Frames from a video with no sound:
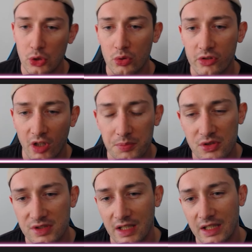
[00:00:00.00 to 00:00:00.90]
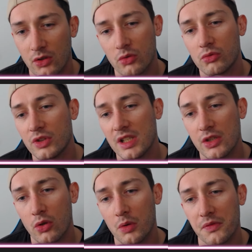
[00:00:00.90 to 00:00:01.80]
other options that I don't really
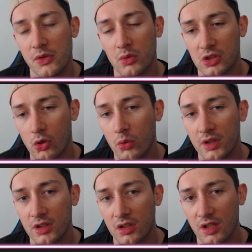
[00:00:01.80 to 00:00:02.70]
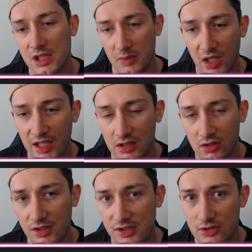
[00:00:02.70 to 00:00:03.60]
know if you want to go with or not, guys, but High Alert
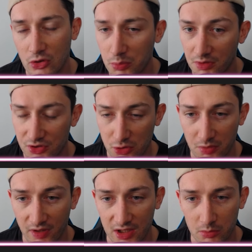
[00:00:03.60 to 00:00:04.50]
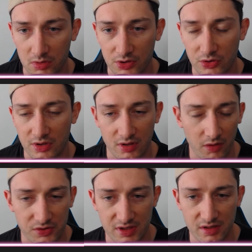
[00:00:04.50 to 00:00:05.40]
is super valuable. You can
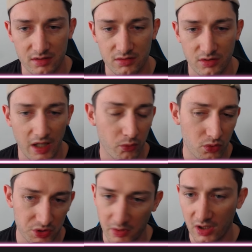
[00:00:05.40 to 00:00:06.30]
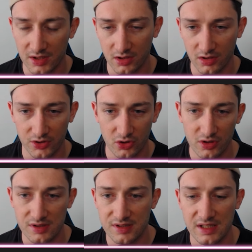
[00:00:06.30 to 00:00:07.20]
obviously, everyone knows about High Alert. You're going to
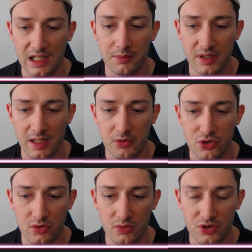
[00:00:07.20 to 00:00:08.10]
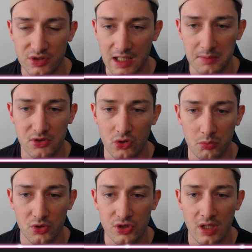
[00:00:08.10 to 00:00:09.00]
see an enemy aim at you. It just helps so
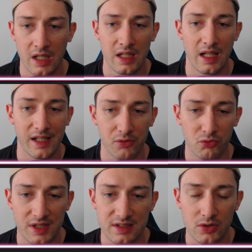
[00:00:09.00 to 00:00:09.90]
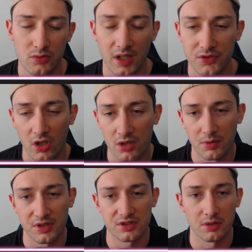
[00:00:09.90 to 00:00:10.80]
much. And then Resolute, I've talked about
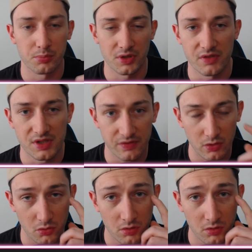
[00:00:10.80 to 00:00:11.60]
this in a previous video,